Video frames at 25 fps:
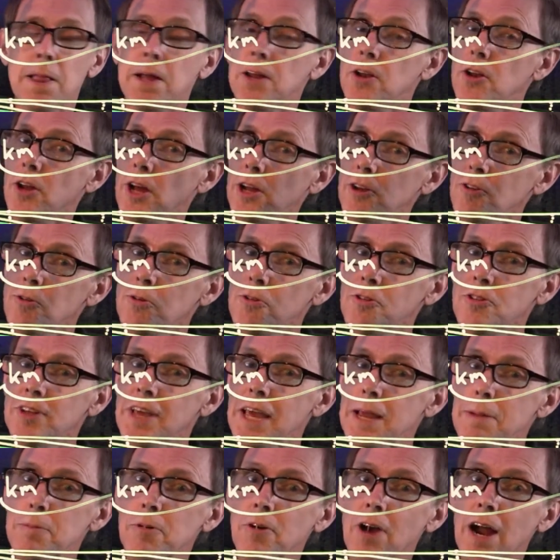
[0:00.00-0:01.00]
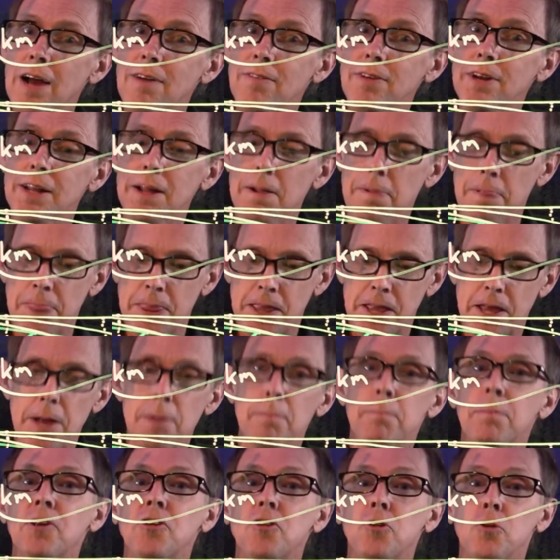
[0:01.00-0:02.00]
Not to escape gravity,
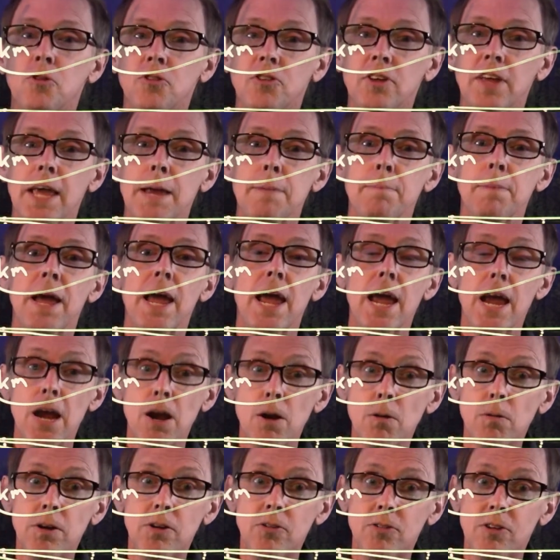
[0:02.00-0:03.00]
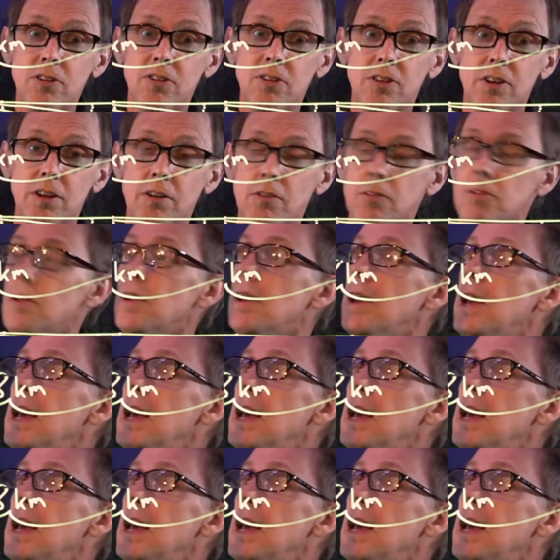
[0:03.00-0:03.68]
but to escape air resistance.